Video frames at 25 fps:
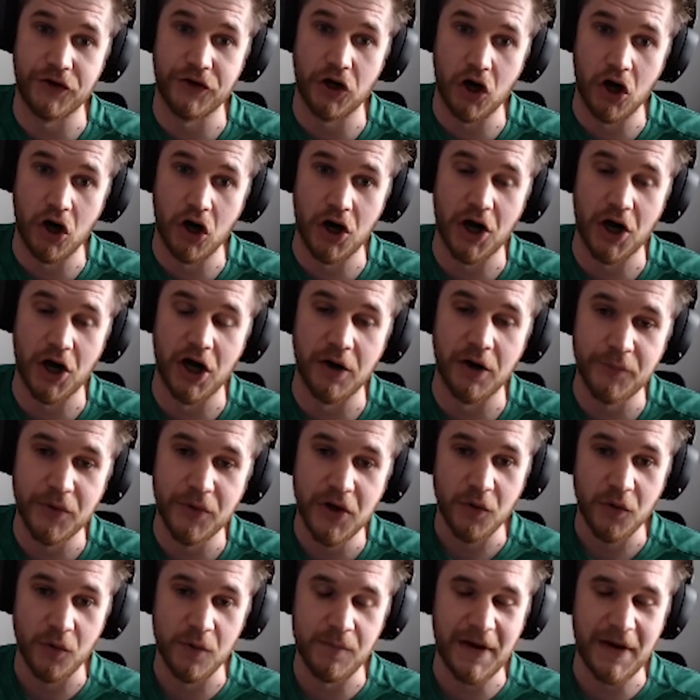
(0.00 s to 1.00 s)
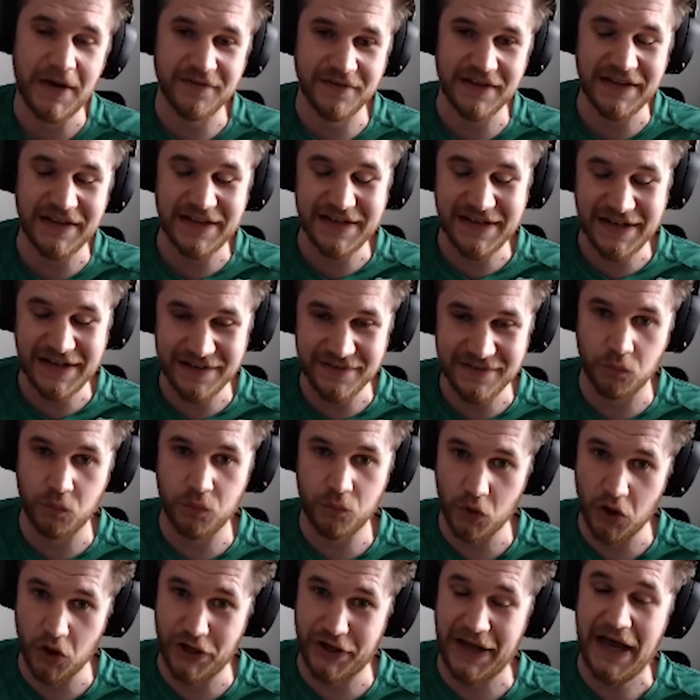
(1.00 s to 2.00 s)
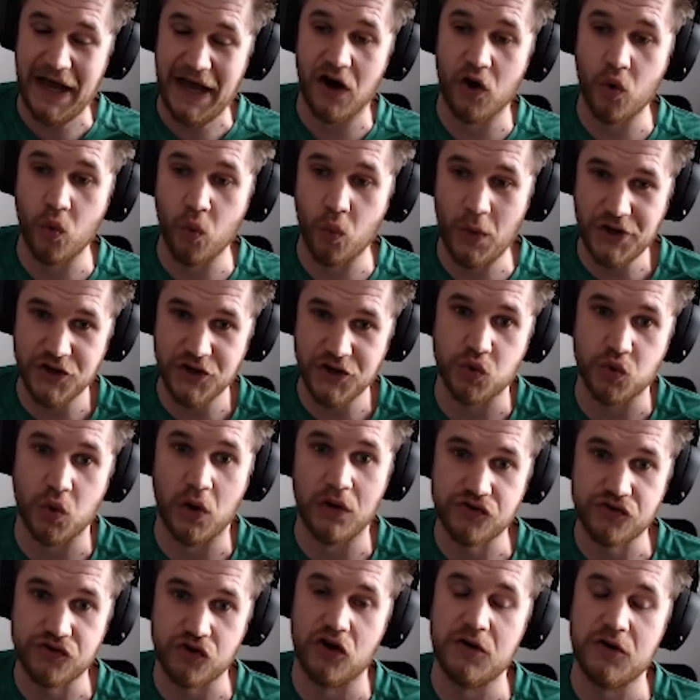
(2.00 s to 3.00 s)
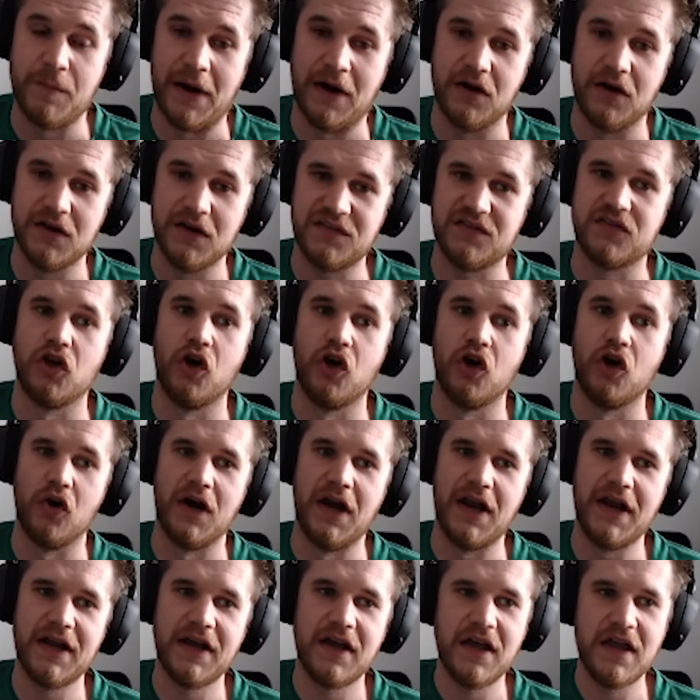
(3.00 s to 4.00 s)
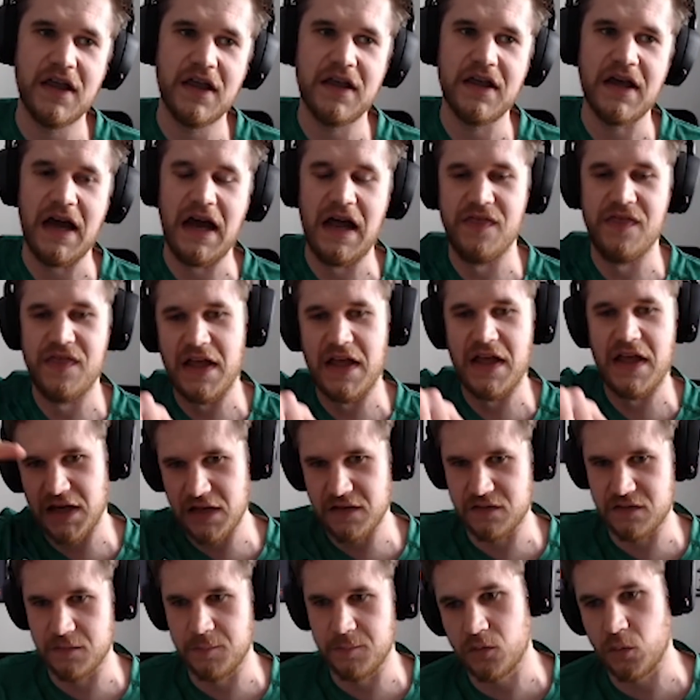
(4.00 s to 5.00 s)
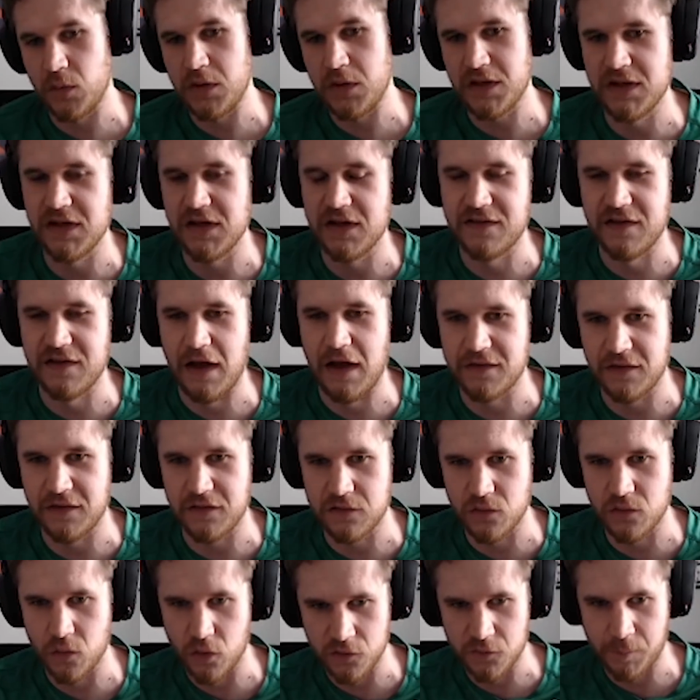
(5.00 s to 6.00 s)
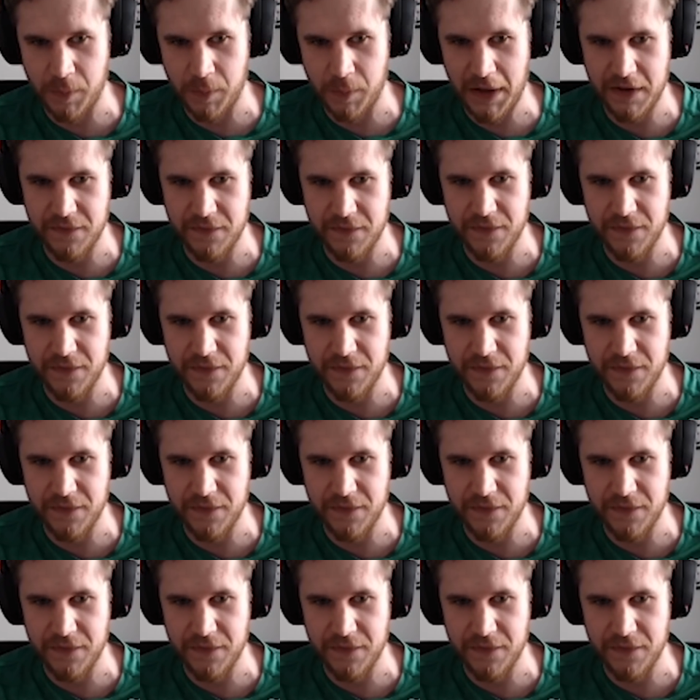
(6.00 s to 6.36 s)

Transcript: are hung up. We basically need to work out which one Troy Parrott's scoring, and then you need to be tweaking your tactics towards playing